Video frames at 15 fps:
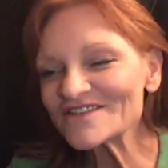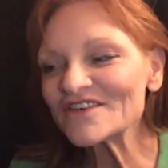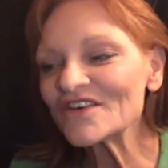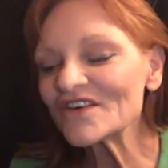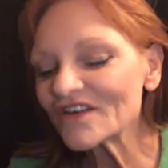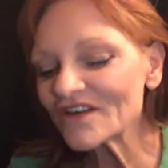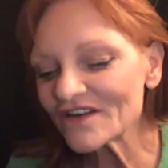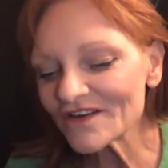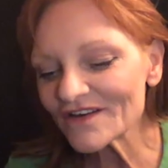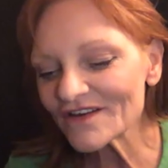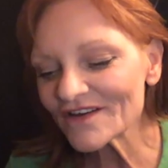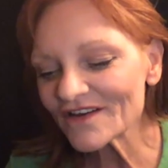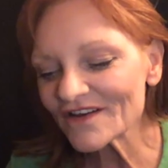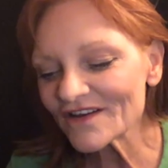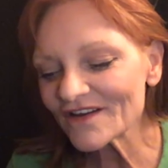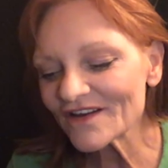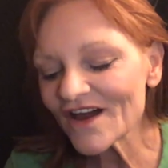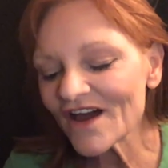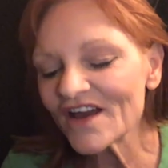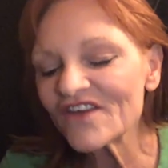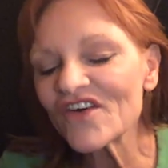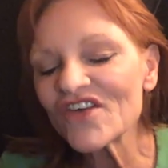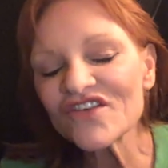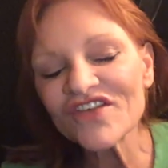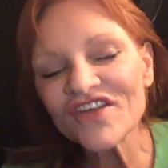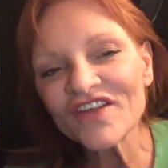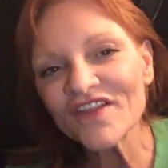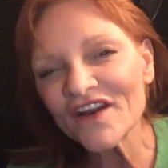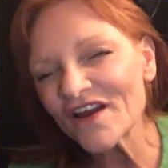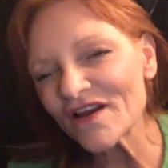a kind of other
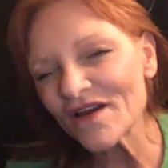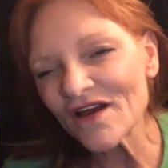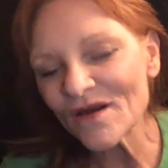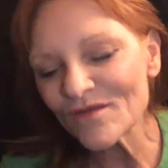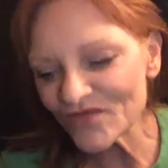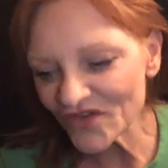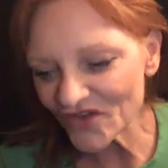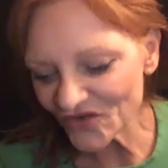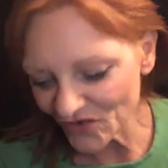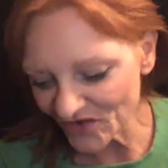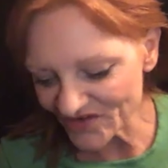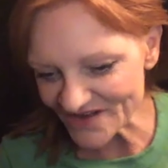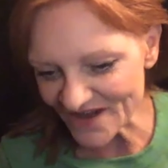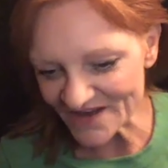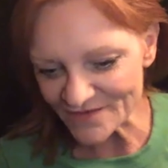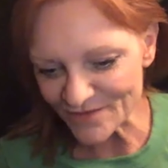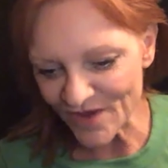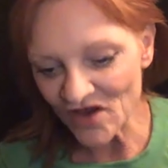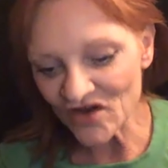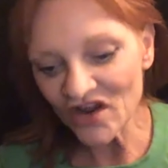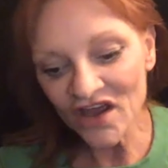thing that I'm sort of psyched about.